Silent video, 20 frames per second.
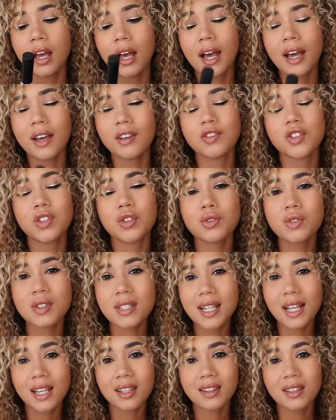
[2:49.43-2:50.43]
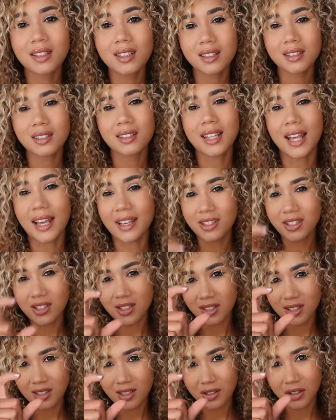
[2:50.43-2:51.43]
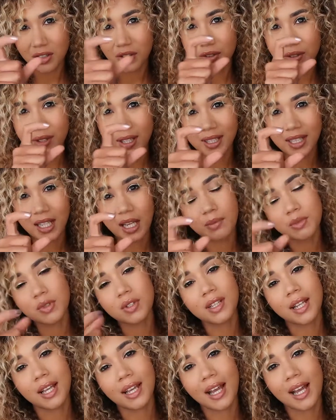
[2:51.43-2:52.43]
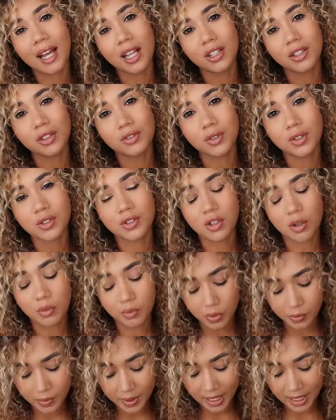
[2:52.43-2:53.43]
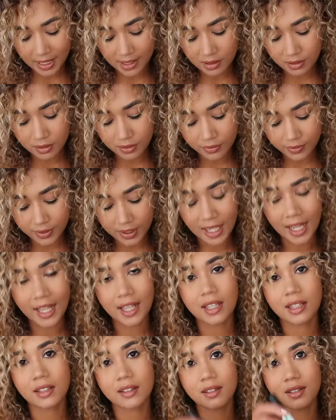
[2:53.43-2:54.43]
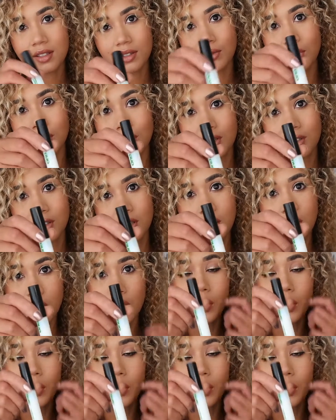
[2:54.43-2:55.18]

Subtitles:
I've used like the little lash glue that comes with like Eyelure, for example, but I still feel like this one